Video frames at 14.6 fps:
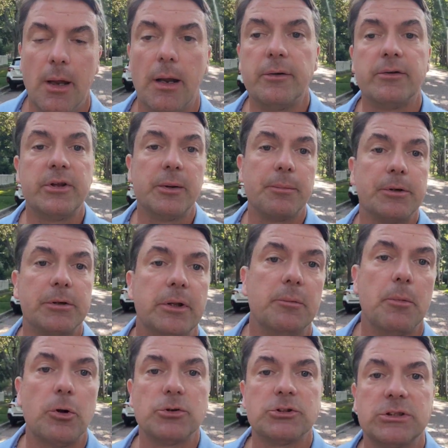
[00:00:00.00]
are typically the
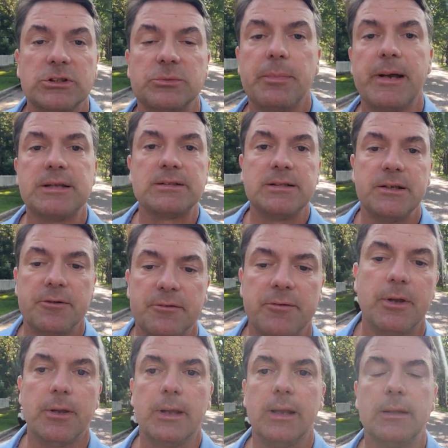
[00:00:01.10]
most expensive
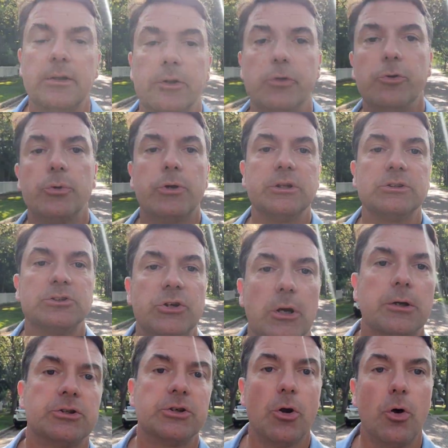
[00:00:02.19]
and the new
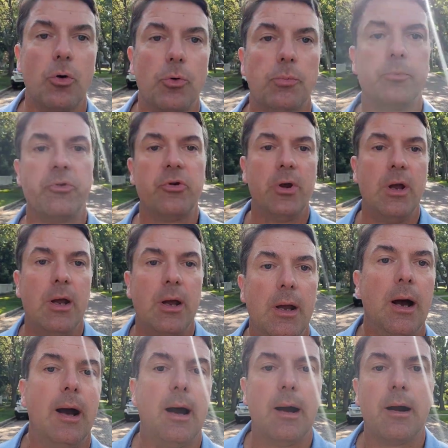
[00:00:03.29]
construction homes
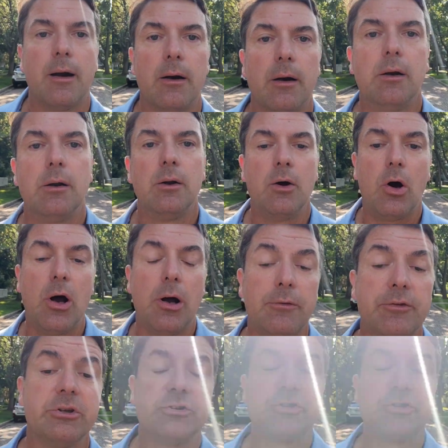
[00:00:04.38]
are off the